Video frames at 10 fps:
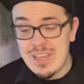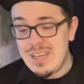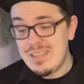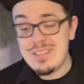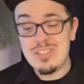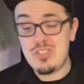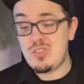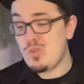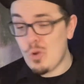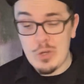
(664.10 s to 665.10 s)
I thought the
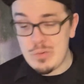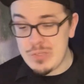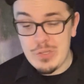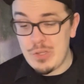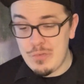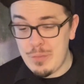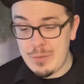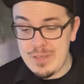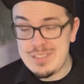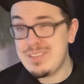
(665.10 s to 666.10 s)
story was all over the
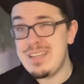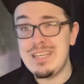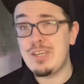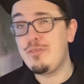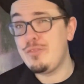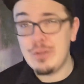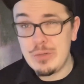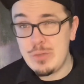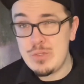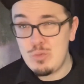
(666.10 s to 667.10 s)
place. I thought Nick
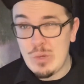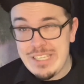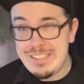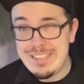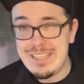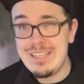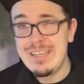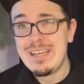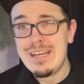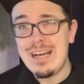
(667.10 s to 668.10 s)
Fury was wasted.
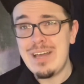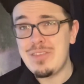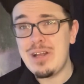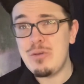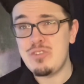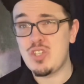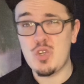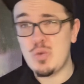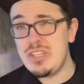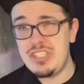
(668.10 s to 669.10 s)
I thought it was
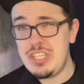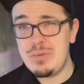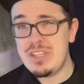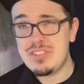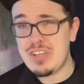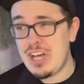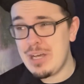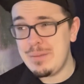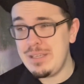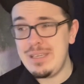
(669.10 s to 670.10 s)
cringy with its
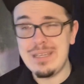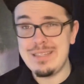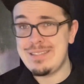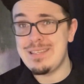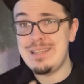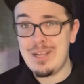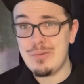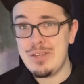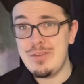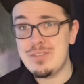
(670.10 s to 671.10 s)
comedy and its
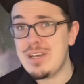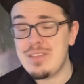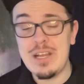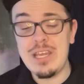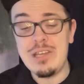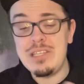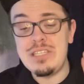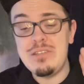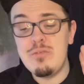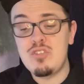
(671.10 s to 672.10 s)
scenarios. I thought it
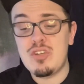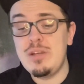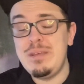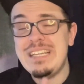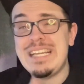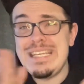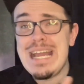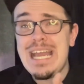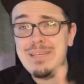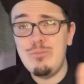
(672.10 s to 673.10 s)
was trying to be like
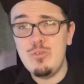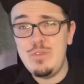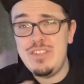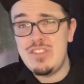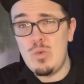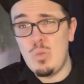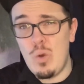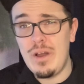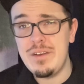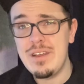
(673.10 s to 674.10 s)
nine movies in
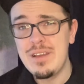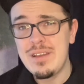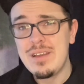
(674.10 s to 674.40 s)
one.